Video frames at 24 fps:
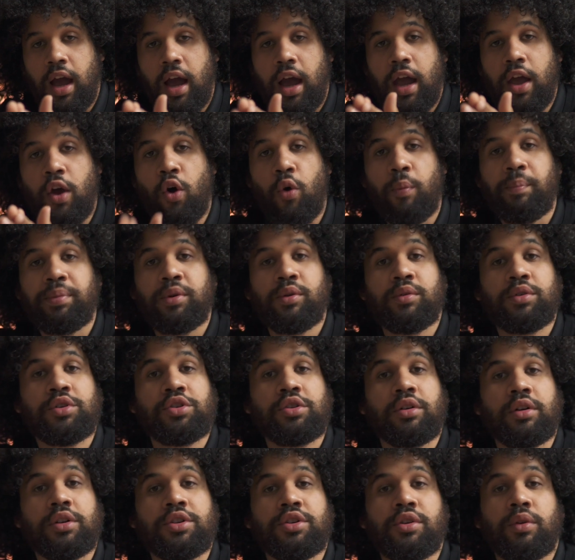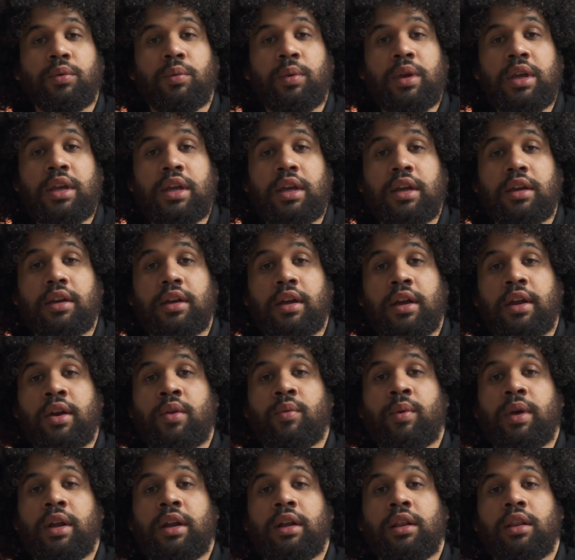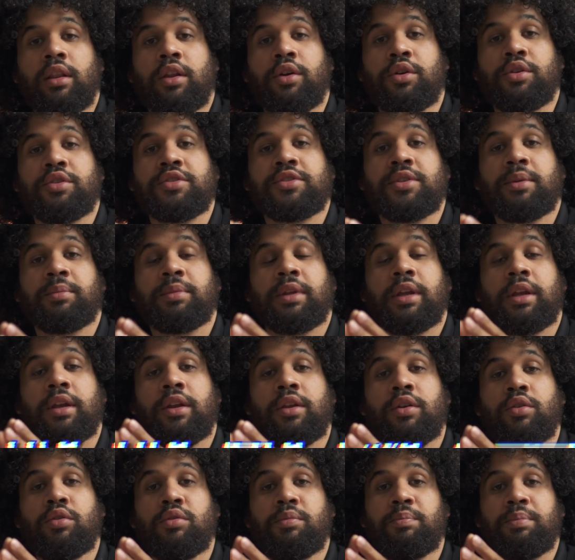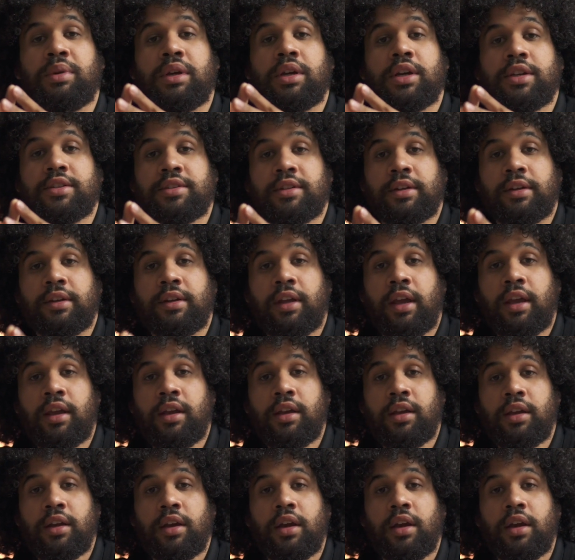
I hope you enjoyed your week and are ready to learn something new, because today